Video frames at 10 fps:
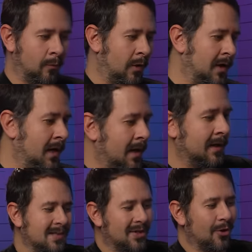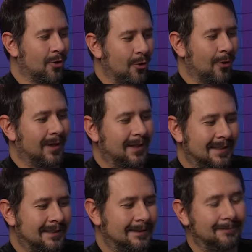and whatnot. So
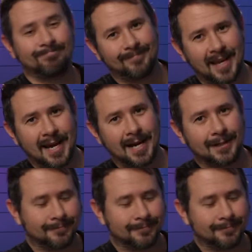yeah.